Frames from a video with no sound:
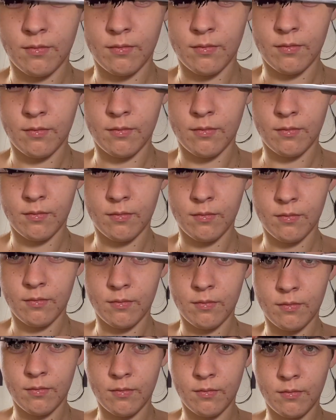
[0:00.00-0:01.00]

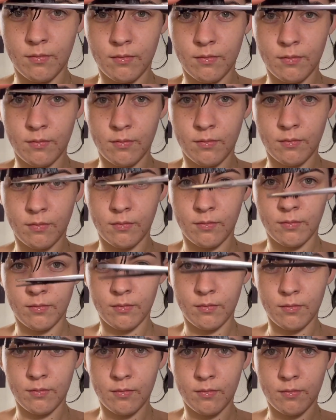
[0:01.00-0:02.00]

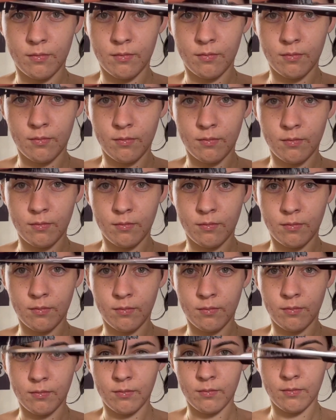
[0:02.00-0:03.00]

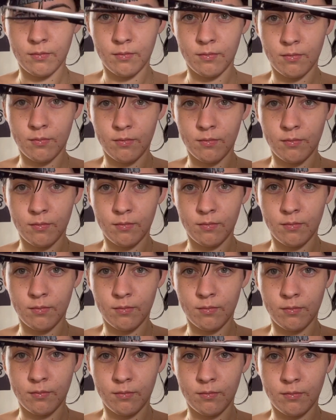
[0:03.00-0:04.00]

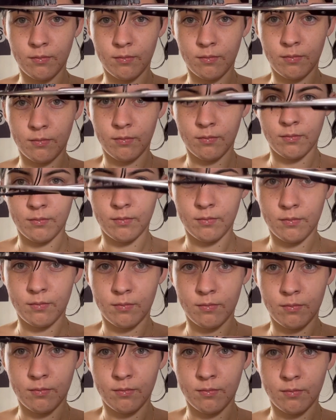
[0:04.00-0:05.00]

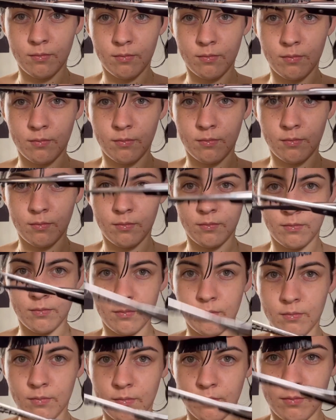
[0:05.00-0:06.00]

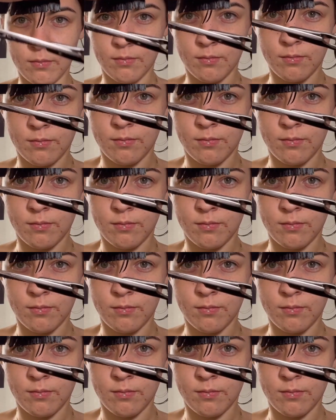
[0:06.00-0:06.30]
[no speech]